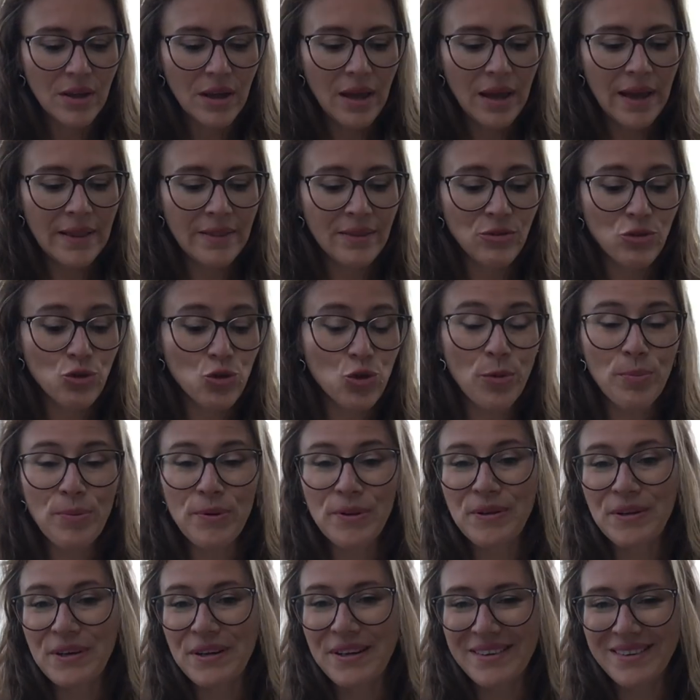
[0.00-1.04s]
And
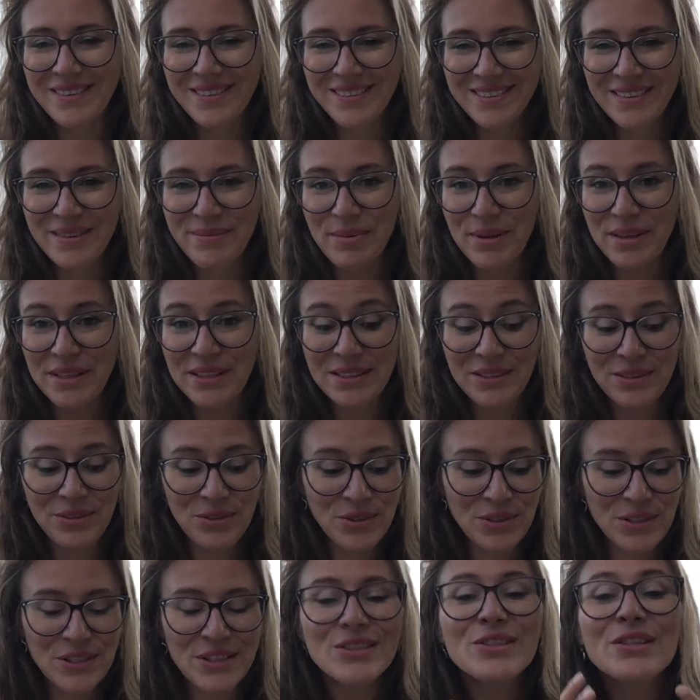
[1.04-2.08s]
Jupiter, the best
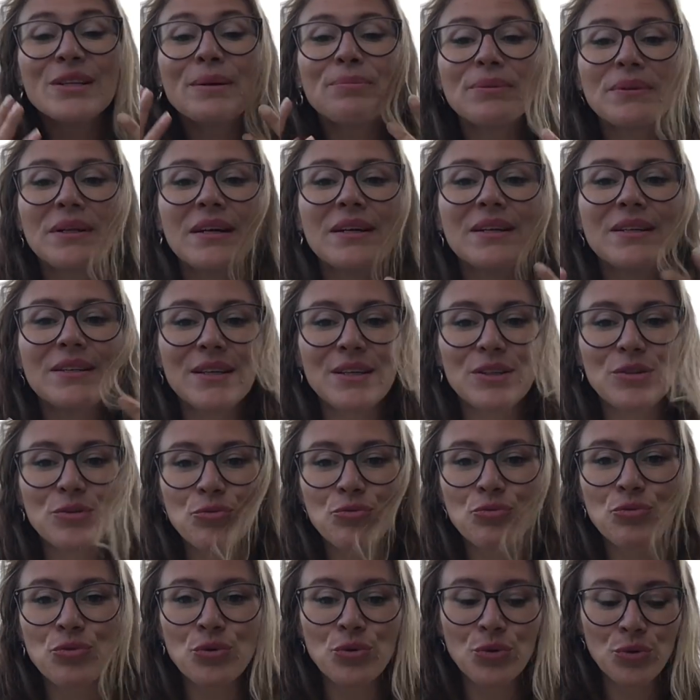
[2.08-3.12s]
news is the planet that
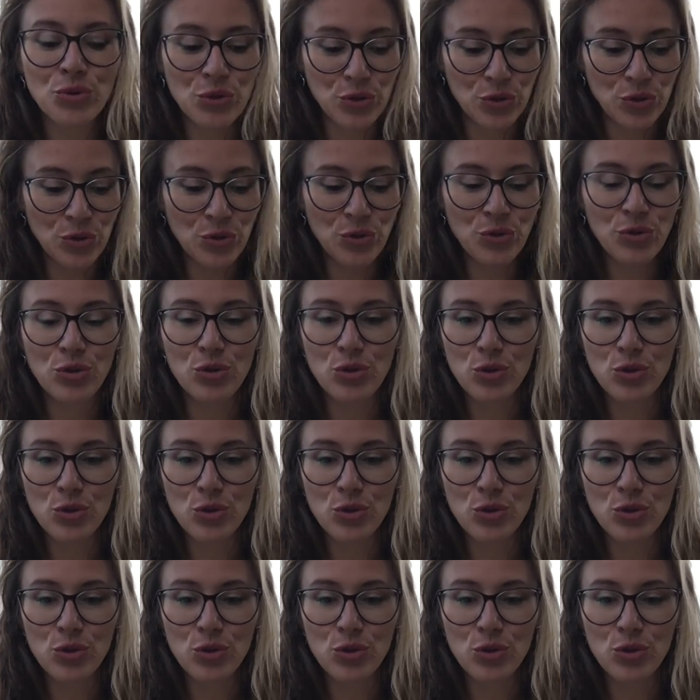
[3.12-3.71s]
rules you,